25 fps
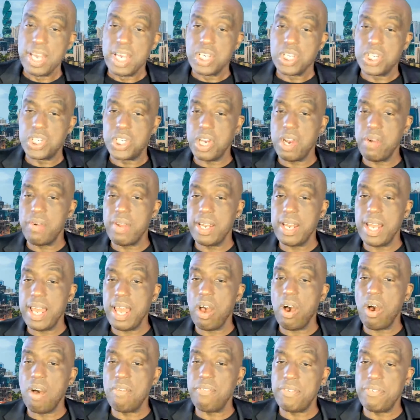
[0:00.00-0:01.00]
sharing
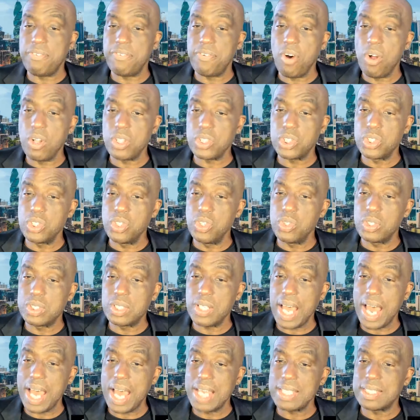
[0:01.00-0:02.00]
of false news
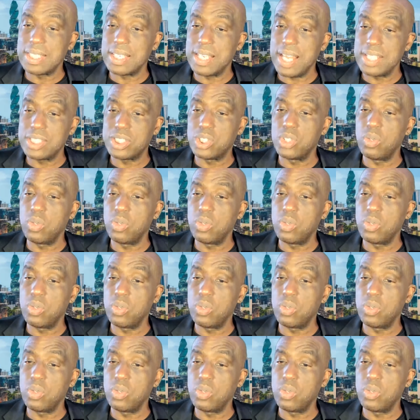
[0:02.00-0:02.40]
has less